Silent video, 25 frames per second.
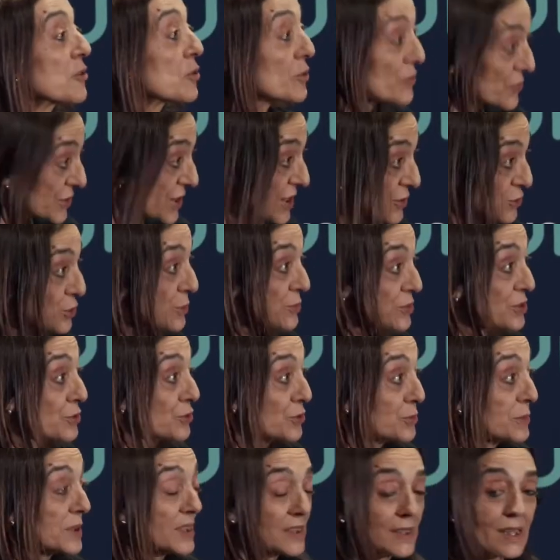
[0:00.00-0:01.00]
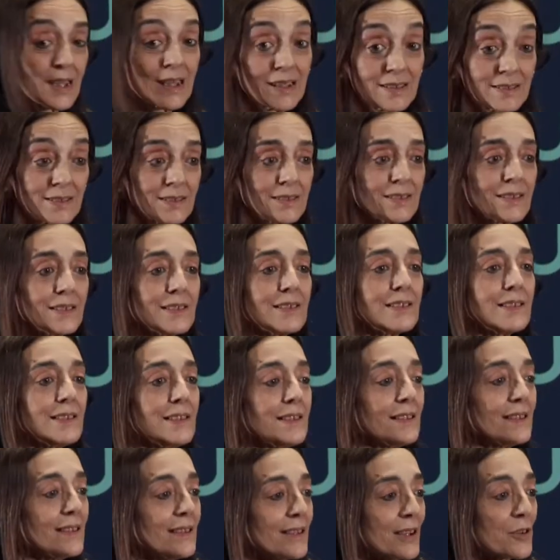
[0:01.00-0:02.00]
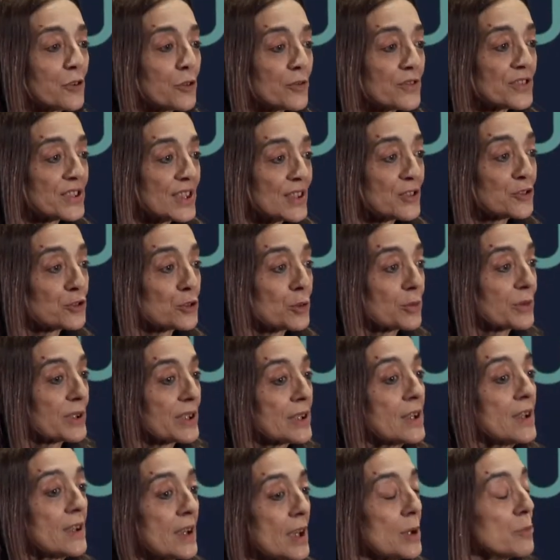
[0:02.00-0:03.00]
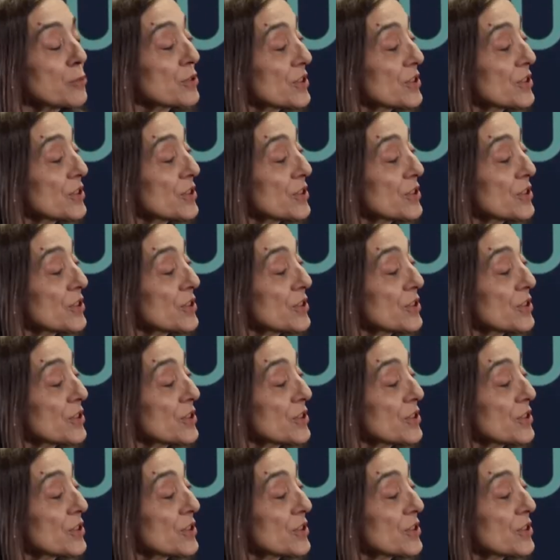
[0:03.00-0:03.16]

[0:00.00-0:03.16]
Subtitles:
Thank you very much. But first of all, it is a pleasure to be